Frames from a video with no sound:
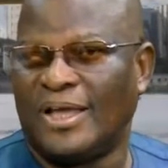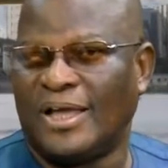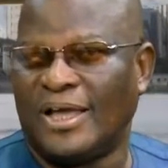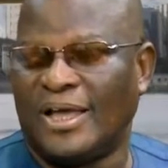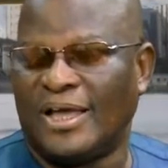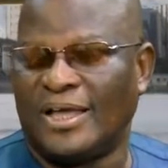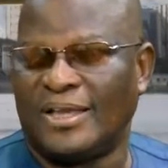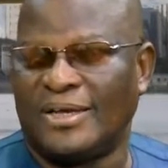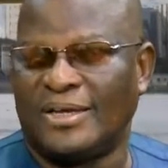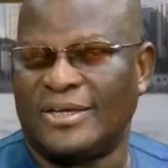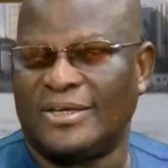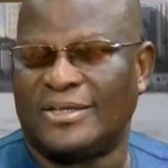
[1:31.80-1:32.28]

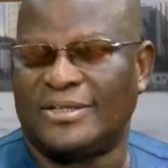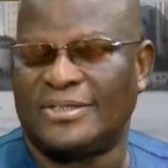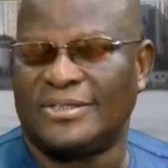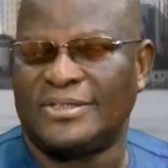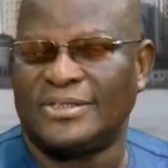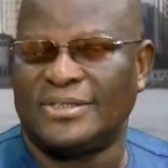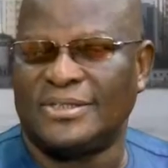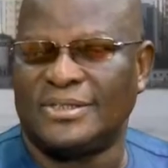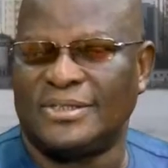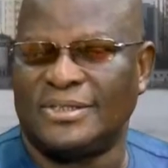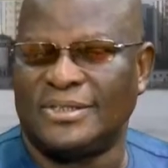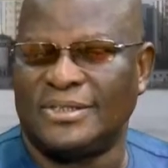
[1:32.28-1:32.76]
and
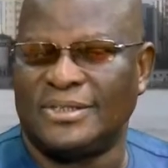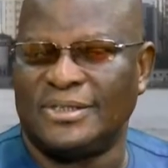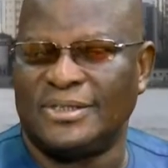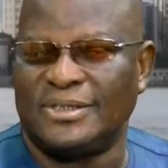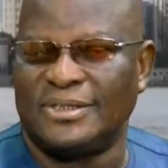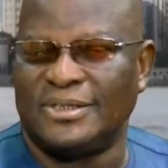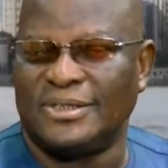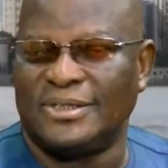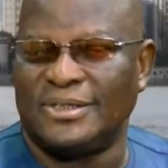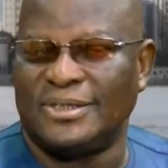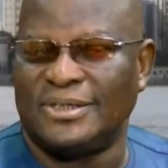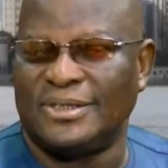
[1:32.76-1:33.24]

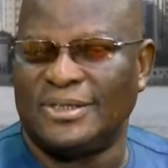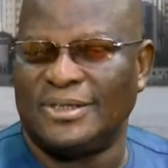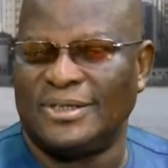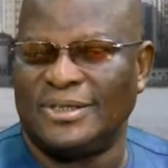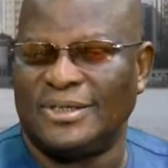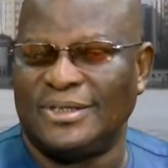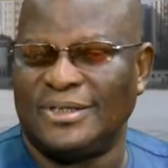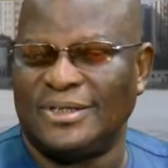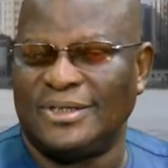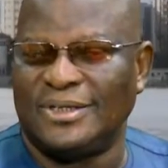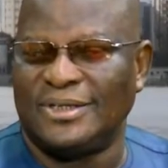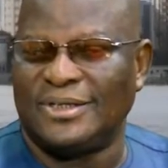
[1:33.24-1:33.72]

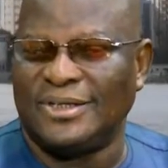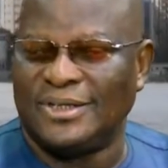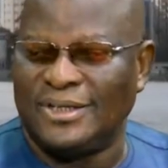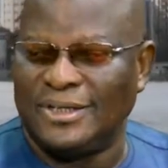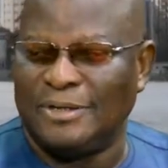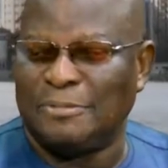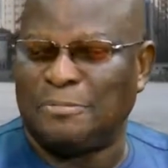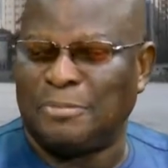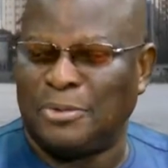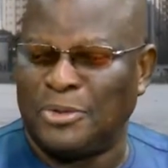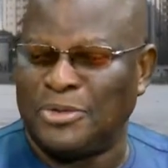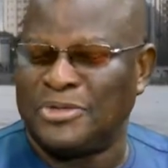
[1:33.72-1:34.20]
in
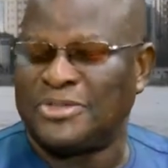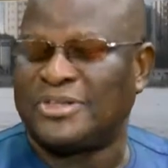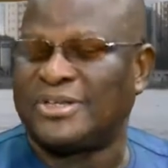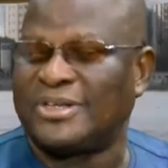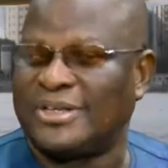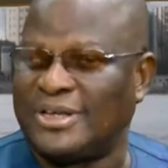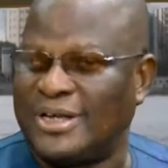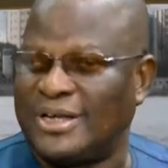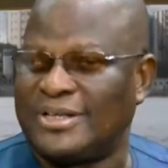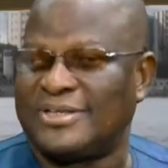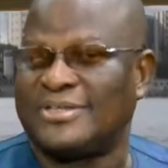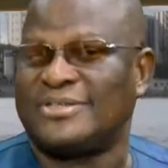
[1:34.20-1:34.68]
a
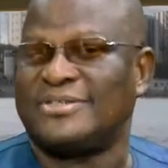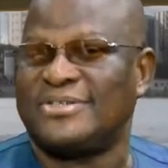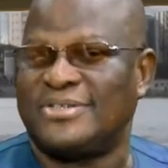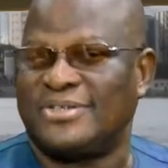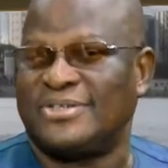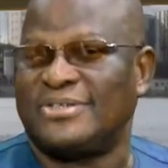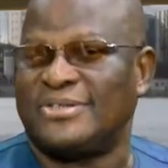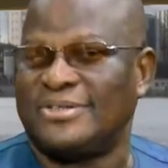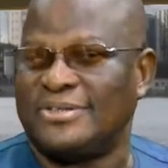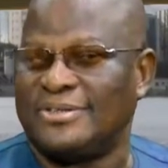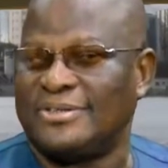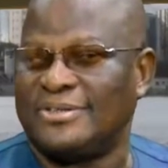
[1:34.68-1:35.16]
political
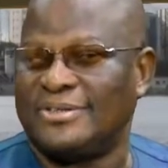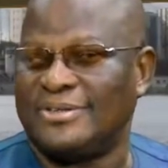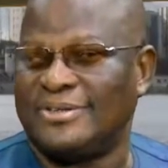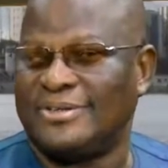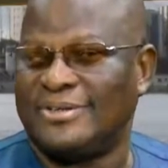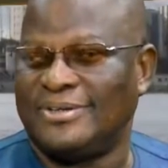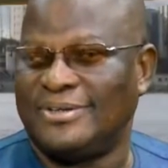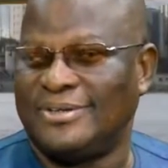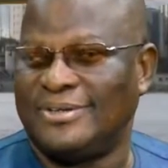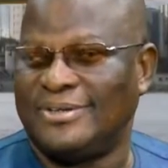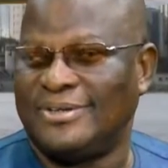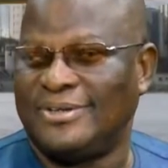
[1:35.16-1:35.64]
season,
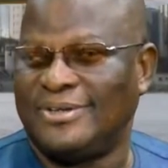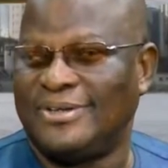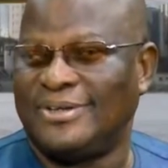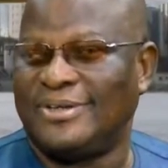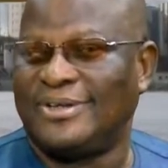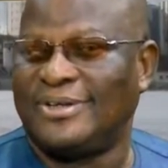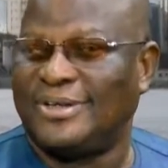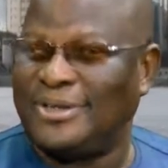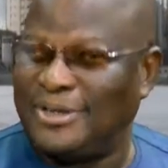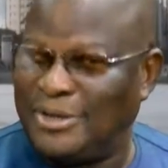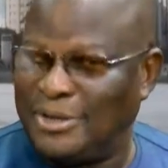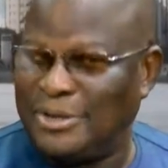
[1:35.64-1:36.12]

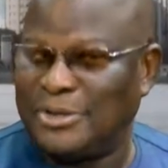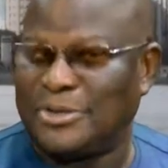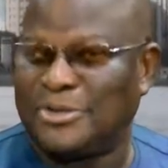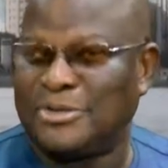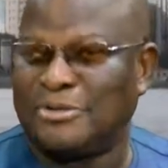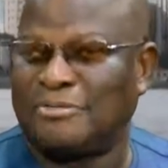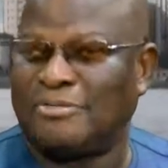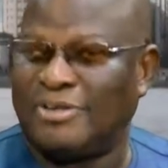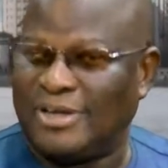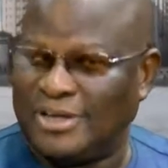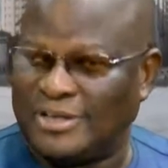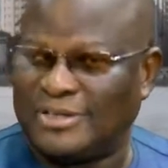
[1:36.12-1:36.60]
a lot
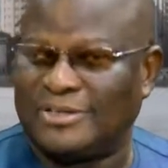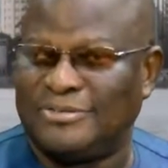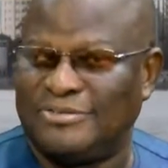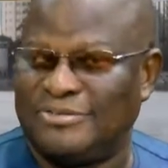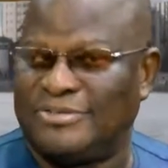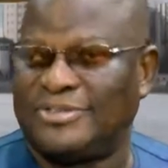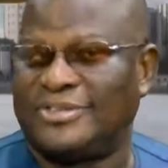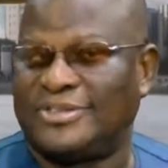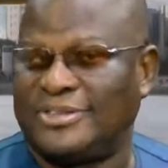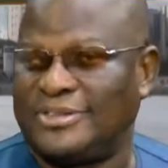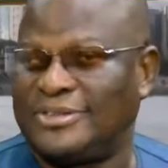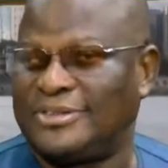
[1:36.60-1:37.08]
of
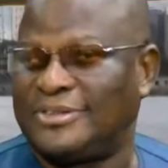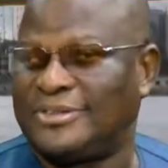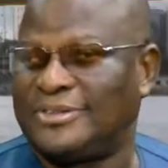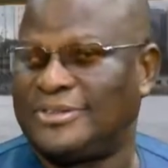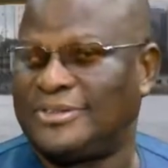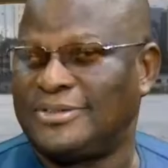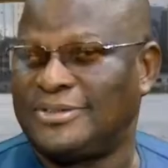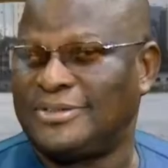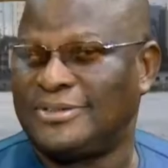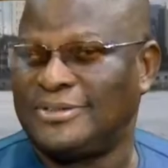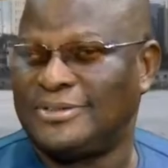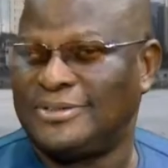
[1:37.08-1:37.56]
activities
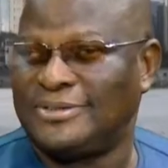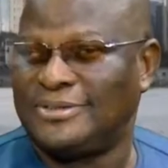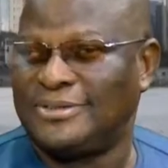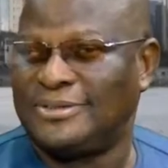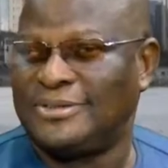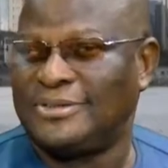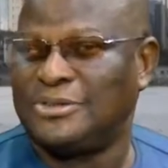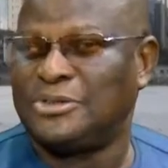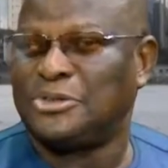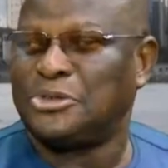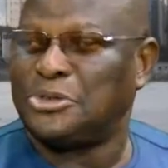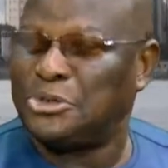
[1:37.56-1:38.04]

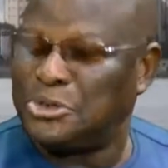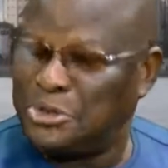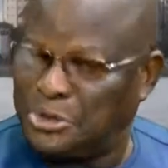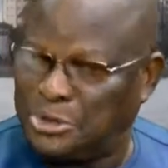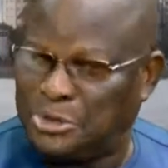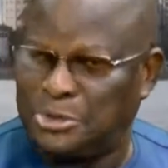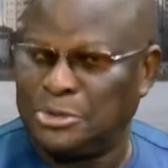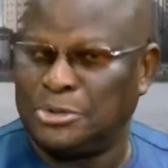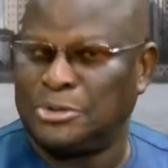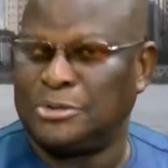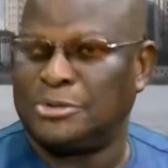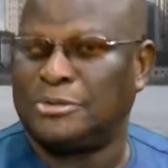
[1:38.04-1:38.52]

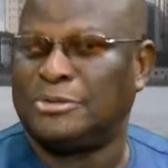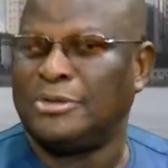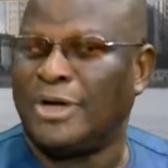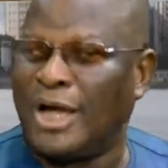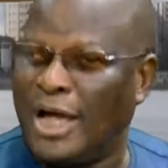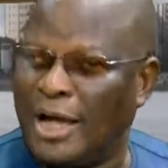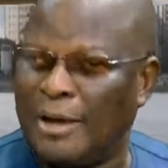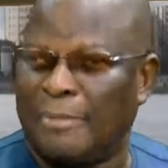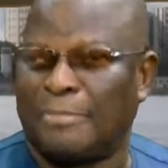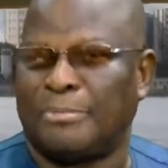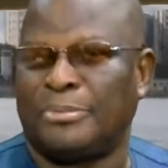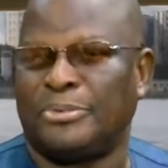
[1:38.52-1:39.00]
should
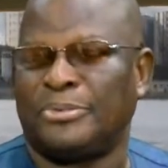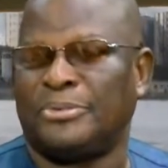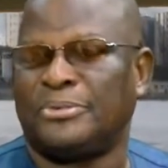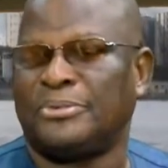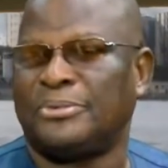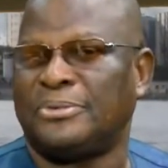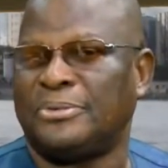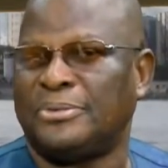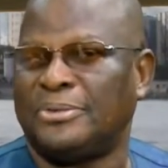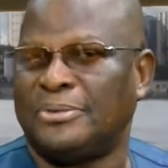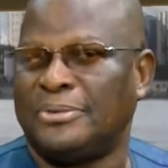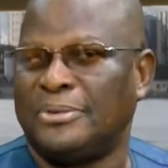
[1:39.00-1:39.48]
happen.
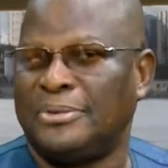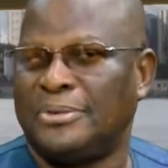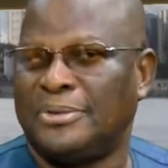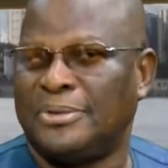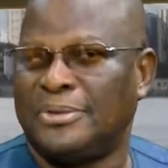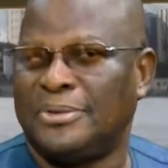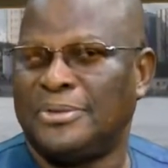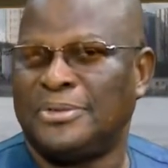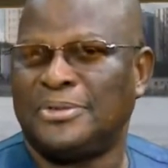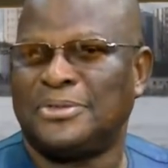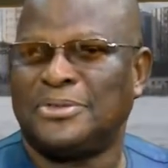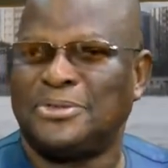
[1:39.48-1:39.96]

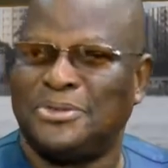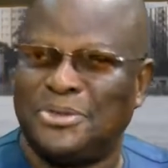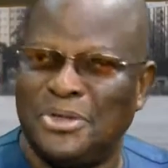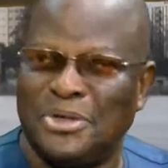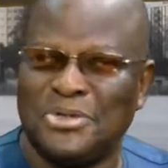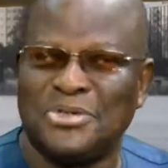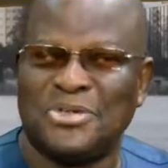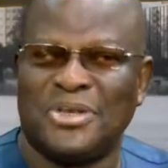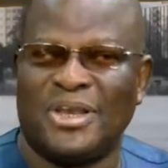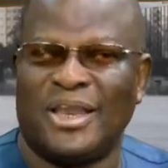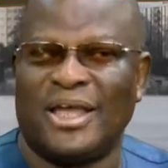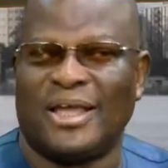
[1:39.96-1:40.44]

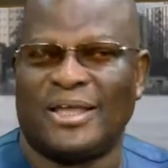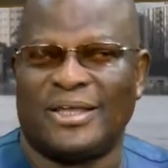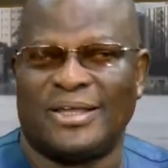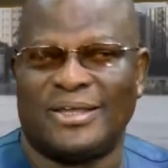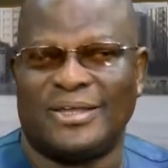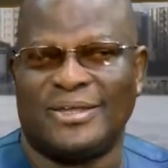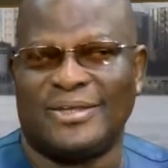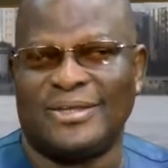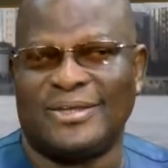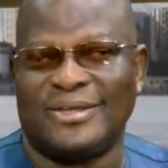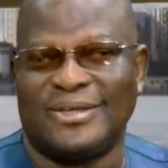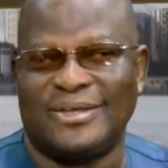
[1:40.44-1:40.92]
Just like
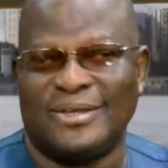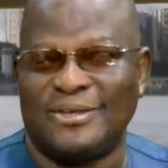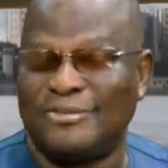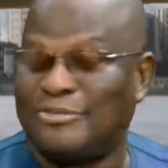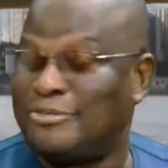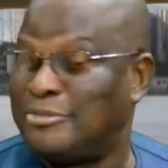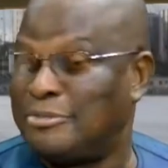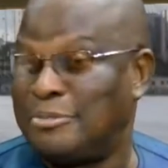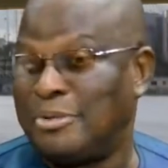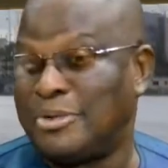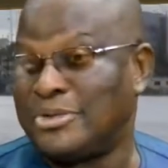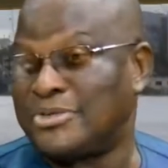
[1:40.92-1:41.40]
in a
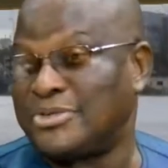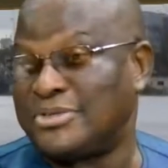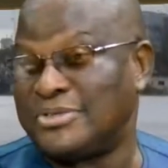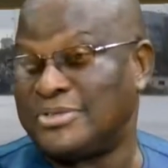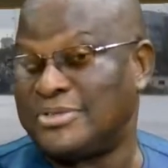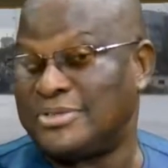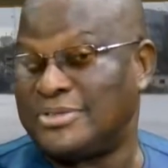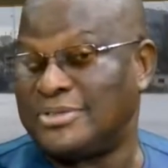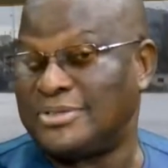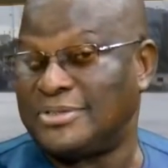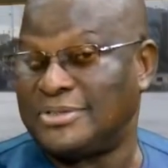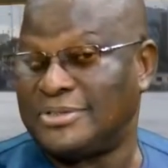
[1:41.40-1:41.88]
football
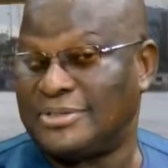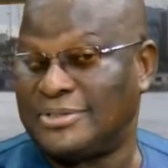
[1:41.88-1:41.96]
season,